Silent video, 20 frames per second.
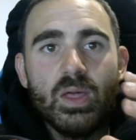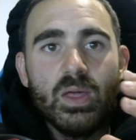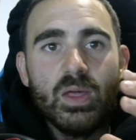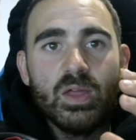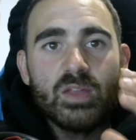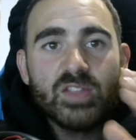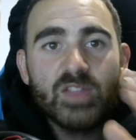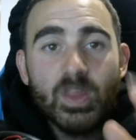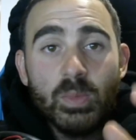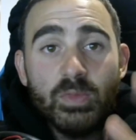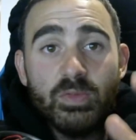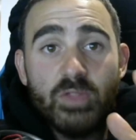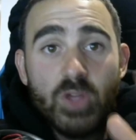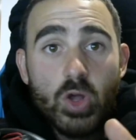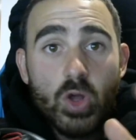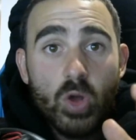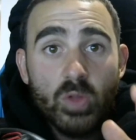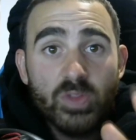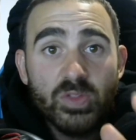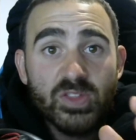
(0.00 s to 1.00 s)
Some of the
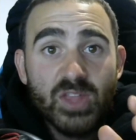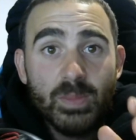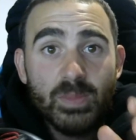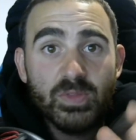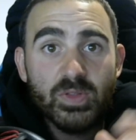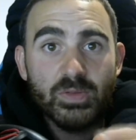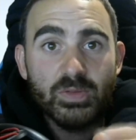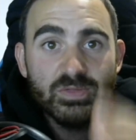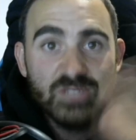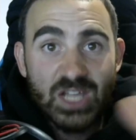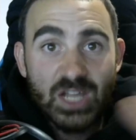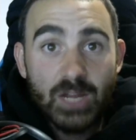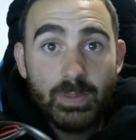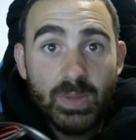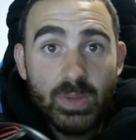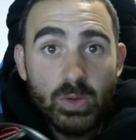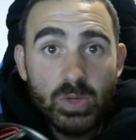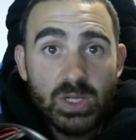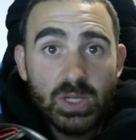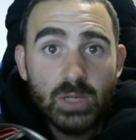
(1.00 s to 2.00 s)
concepts of deck
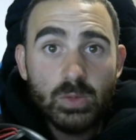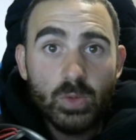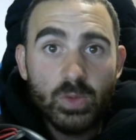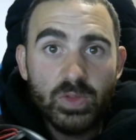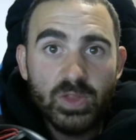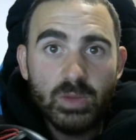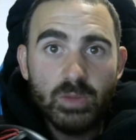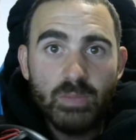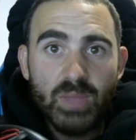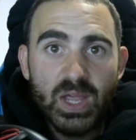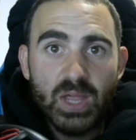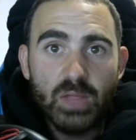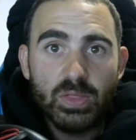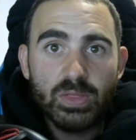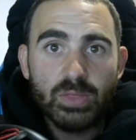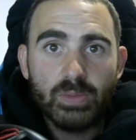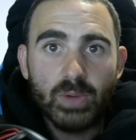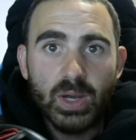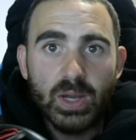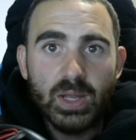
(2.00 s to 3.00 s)
building within
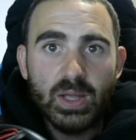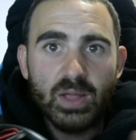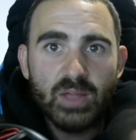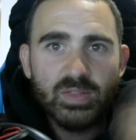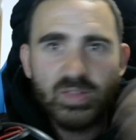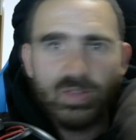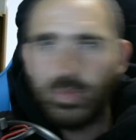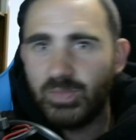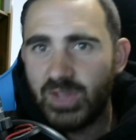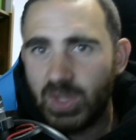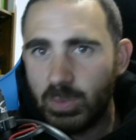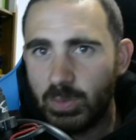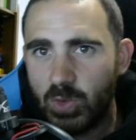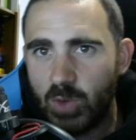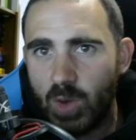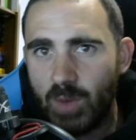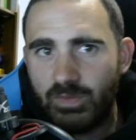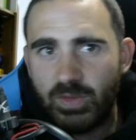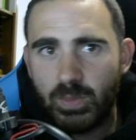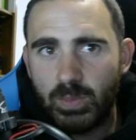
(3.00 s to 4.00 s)
BN3 are something I'm
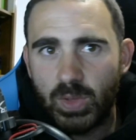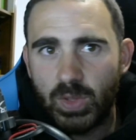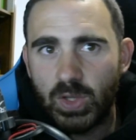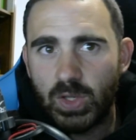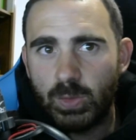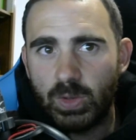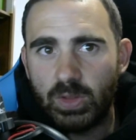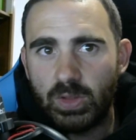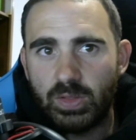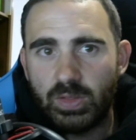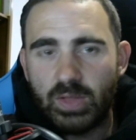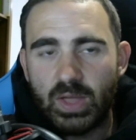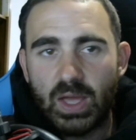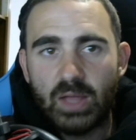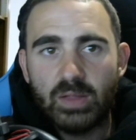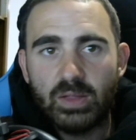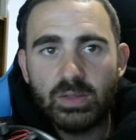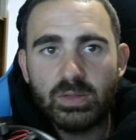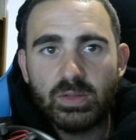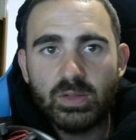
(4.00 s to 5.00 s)
quite familiar with,
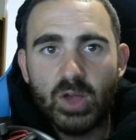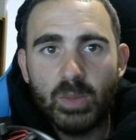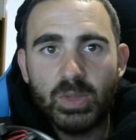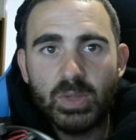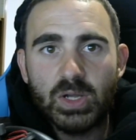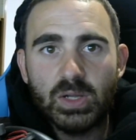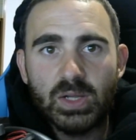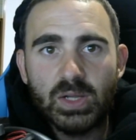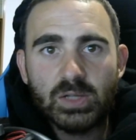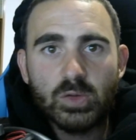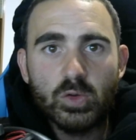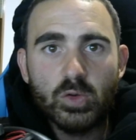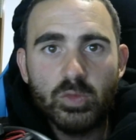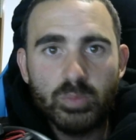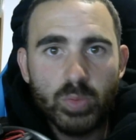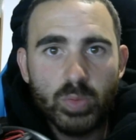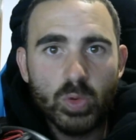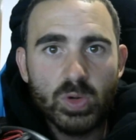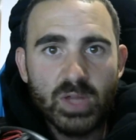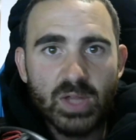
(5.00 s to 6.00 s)
as I'm a collector
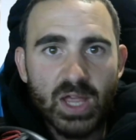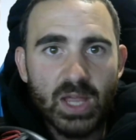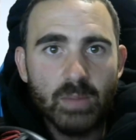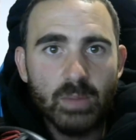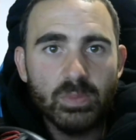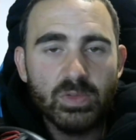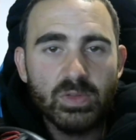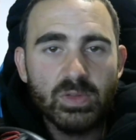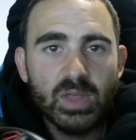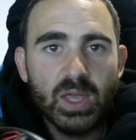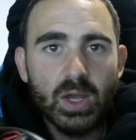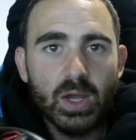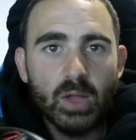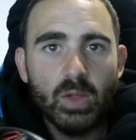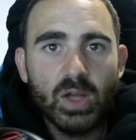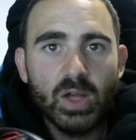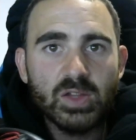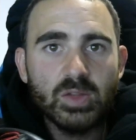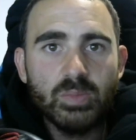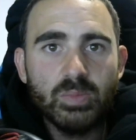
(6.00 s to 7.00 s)
of board games and I
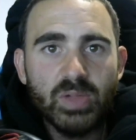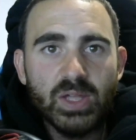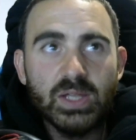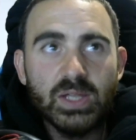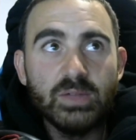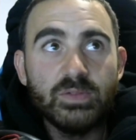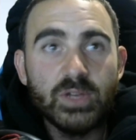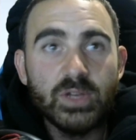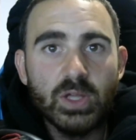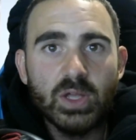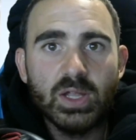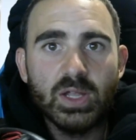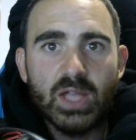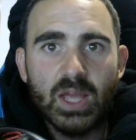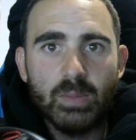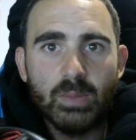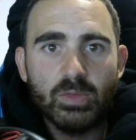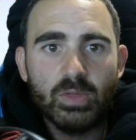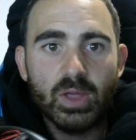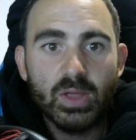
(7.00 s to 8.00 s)
like to play video
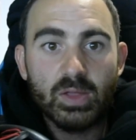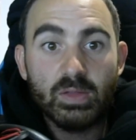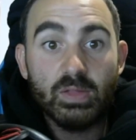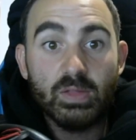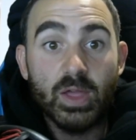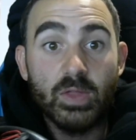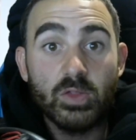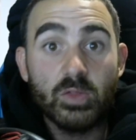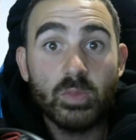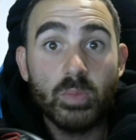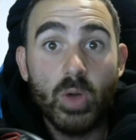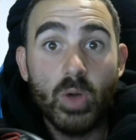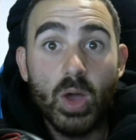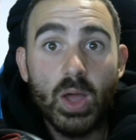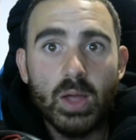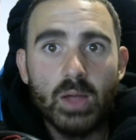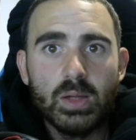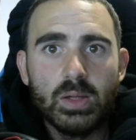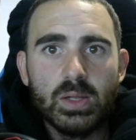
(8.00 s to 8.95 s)
games like Slay the Spire.